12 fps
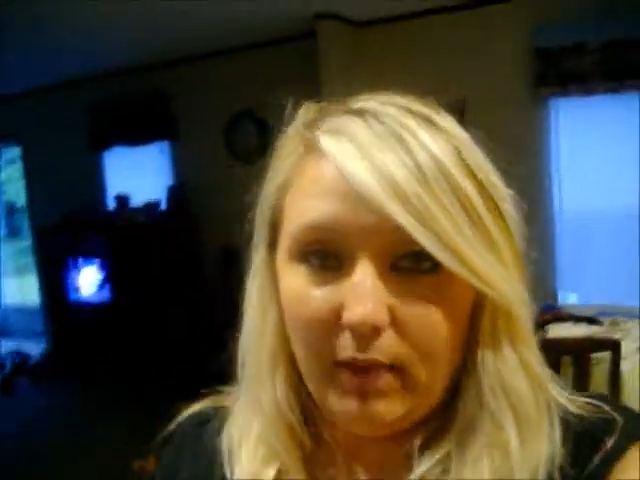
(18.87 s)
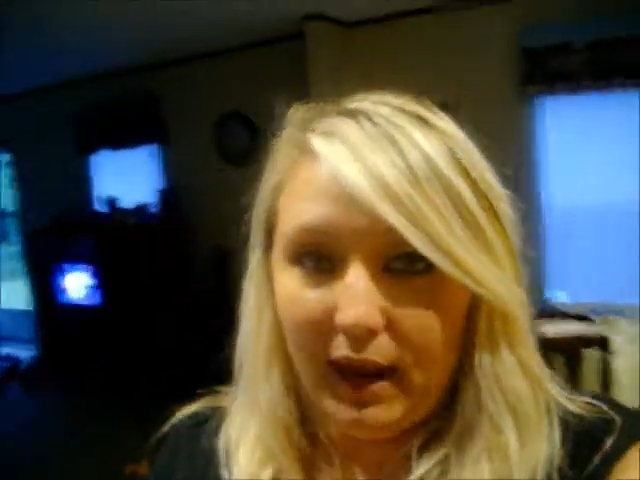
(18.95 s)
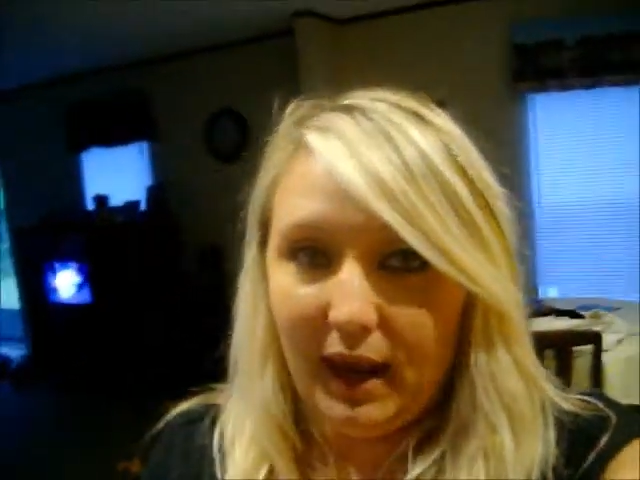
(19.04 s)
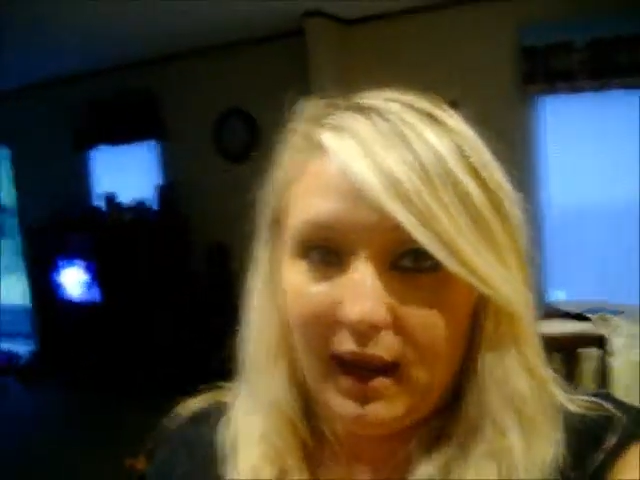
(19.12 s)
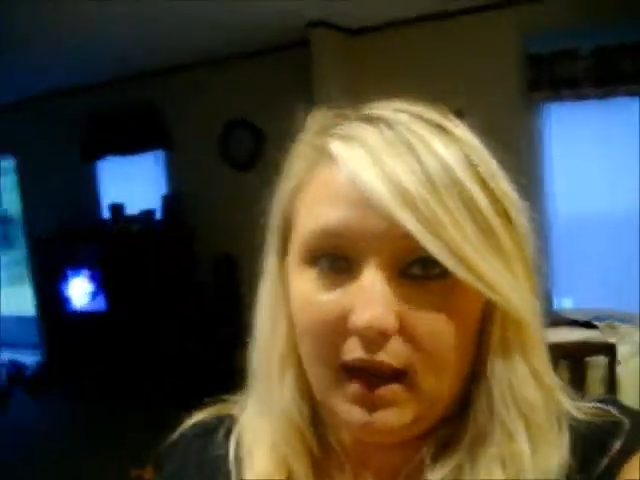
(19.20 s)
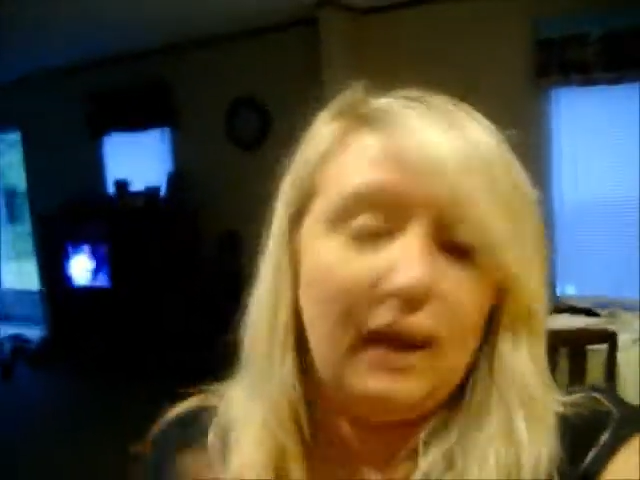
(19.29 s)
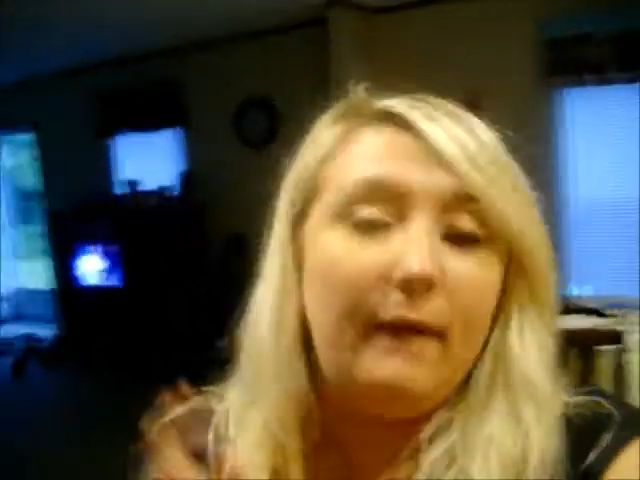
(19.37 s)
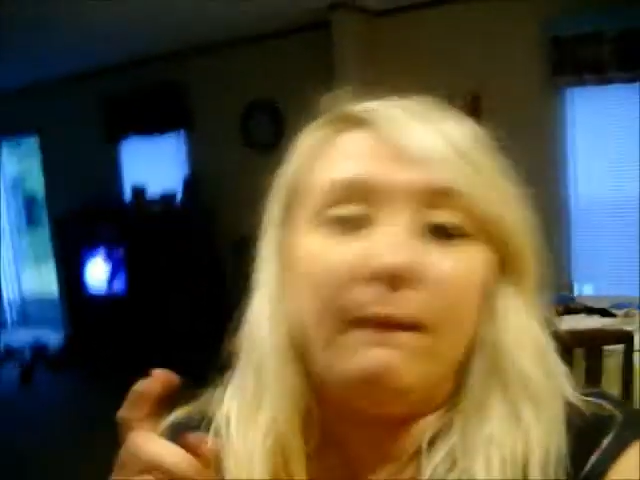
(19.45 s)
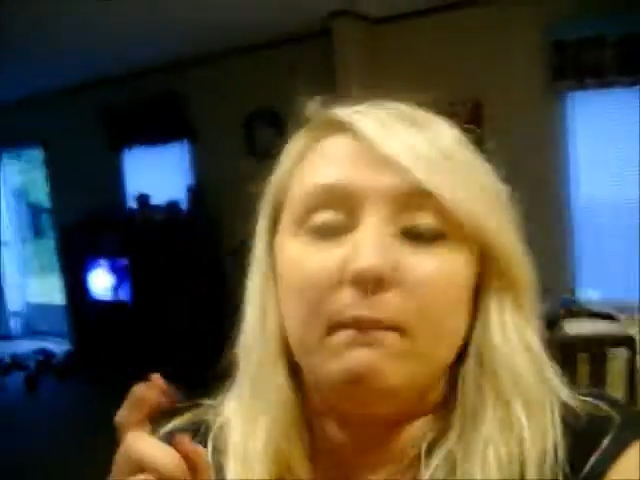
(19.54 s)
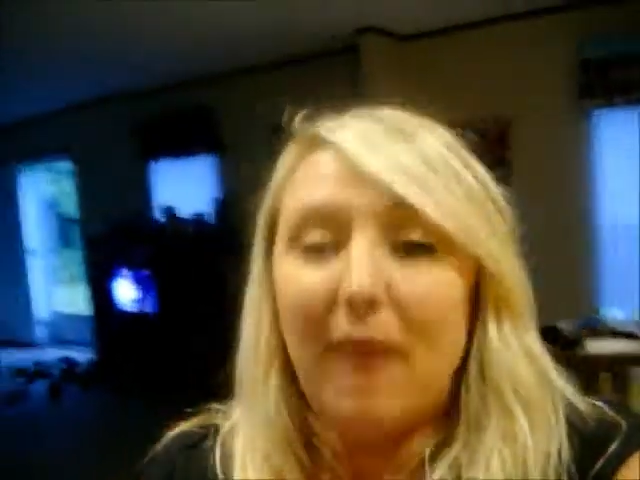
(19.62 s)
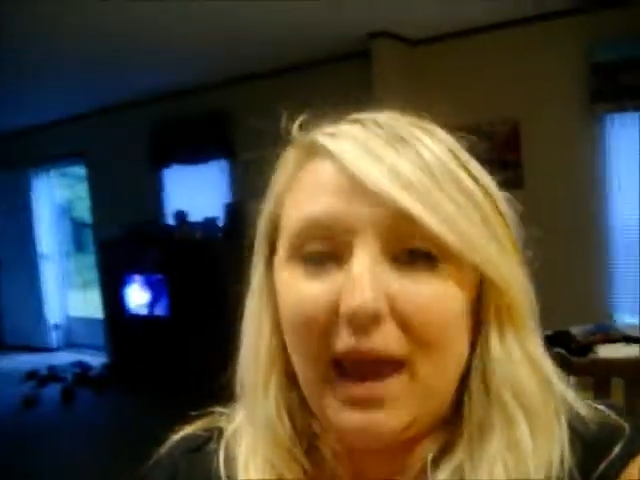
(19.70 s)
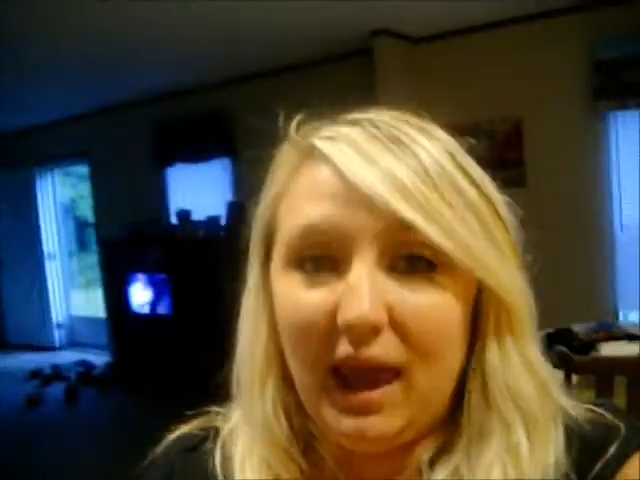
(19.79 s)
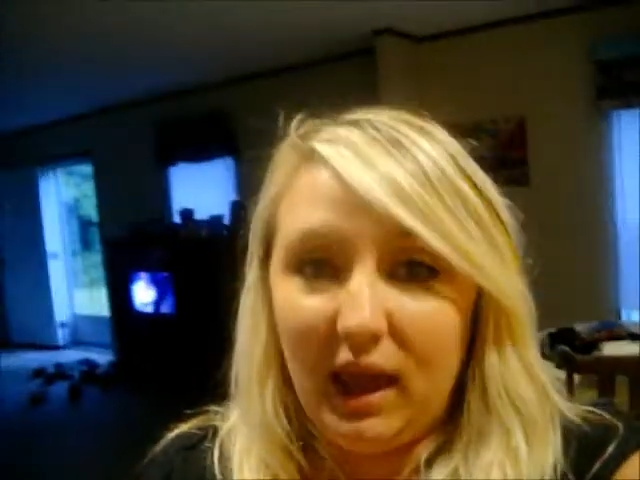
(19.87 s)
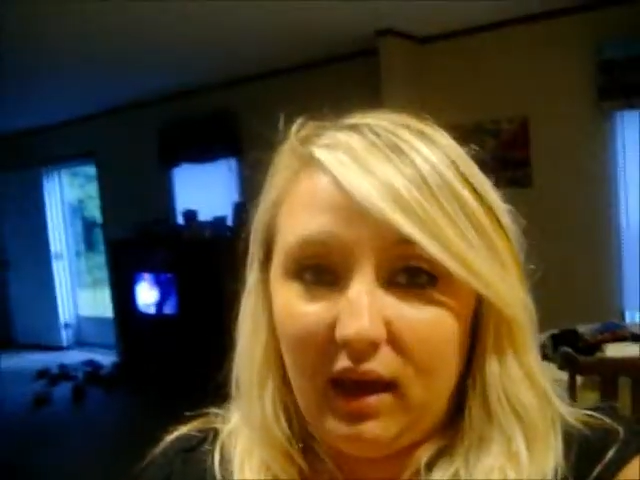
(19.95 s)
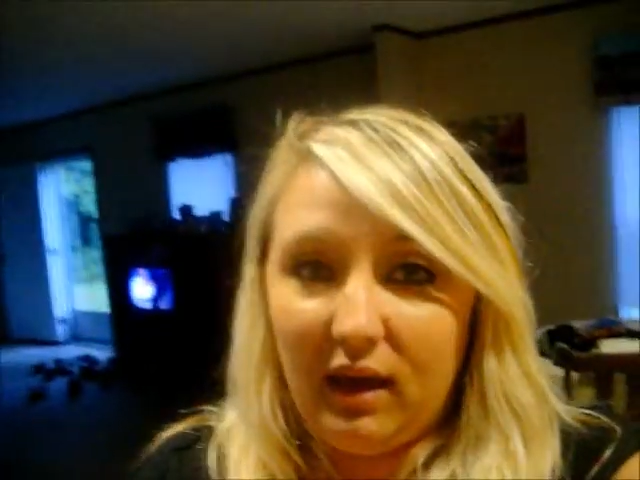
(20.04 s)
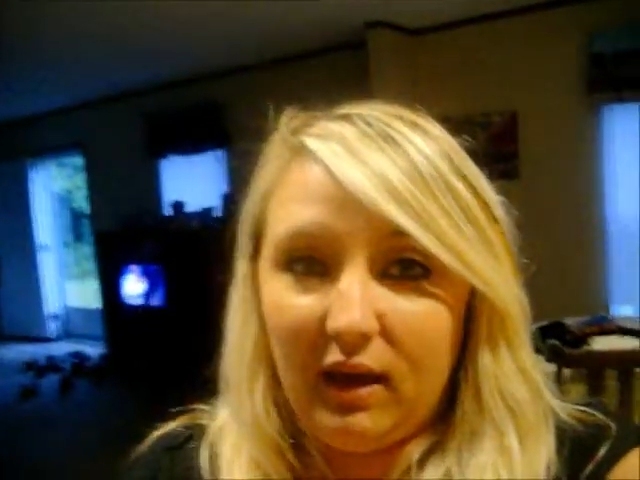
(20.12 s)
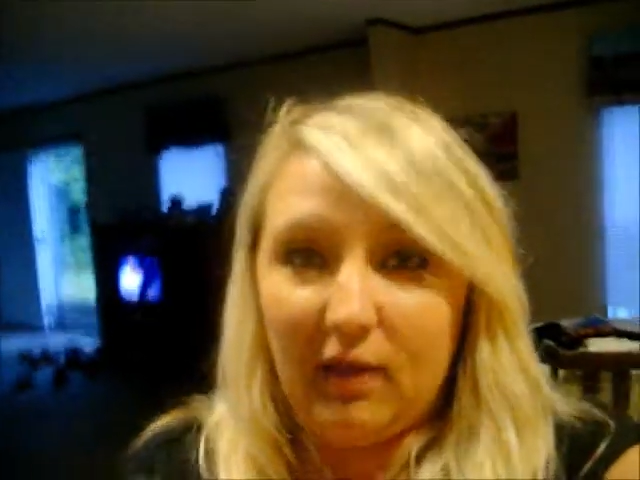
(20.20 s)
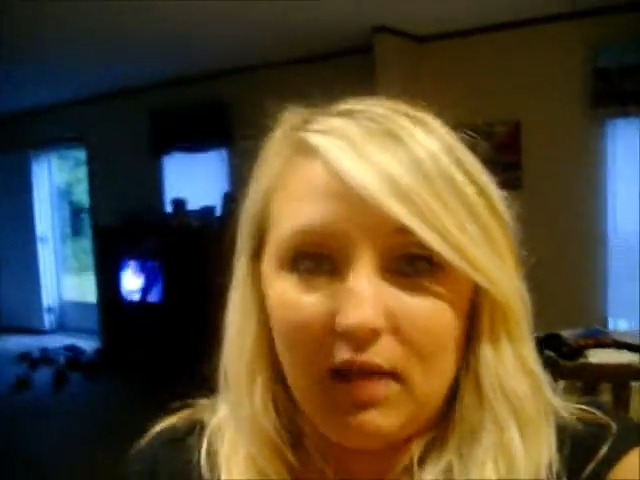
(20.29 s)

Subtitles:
pan and bake it